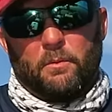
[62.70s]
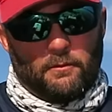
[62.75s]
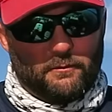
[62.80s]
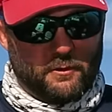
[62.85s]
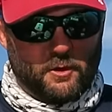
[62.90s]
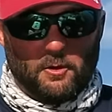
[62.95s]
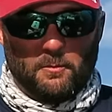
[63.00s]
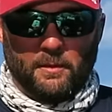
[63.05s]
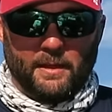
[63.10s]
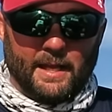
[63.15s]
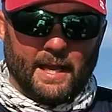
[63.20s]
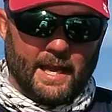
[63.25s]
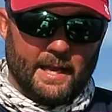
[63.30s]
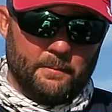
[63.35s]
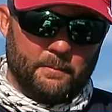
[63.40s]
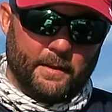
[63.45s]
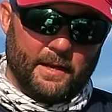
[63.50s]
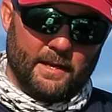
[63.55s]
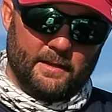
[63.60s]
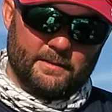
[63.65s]
preferably
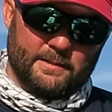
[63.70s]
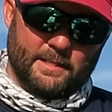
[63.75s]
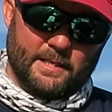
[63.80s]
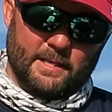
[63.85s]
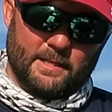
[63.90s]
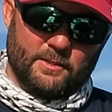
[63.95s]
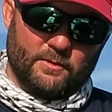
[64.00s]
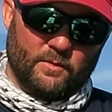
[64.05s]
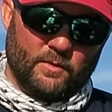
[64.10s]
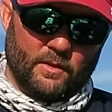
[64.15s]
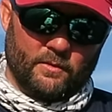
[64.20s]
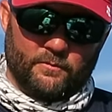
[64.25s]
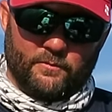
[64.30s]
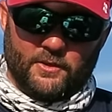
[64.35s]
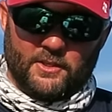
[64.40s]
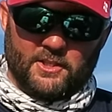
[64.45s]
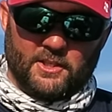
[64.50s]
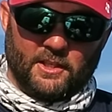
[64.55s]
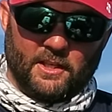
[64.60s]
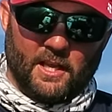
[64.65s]
eight pound test
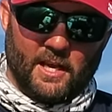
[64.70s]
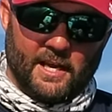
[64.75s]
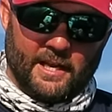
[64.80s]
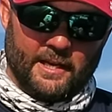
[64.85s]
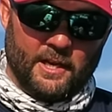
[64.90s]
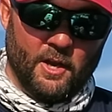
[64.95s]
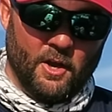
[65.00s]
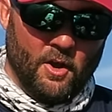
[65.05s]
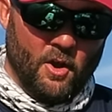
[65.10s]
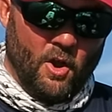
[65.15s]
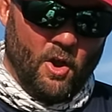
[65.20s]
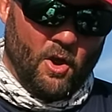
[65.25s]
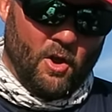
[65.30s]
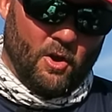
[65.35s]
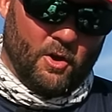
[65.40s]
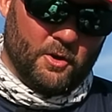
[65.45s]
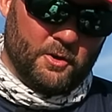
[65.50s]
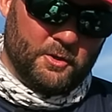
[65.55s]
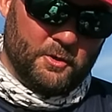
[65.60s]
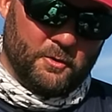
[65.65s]
fishing line
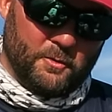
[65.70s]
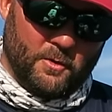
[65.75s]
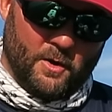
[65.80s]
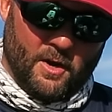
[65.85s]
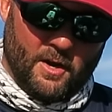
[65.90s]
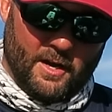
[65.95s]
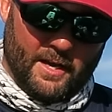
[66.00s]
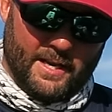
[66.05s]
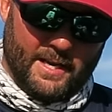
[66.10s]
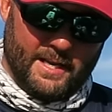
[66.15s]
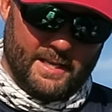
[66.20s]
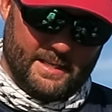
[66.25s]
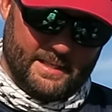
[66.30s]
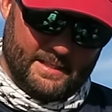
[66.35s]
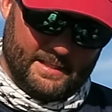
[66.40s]
on your rod.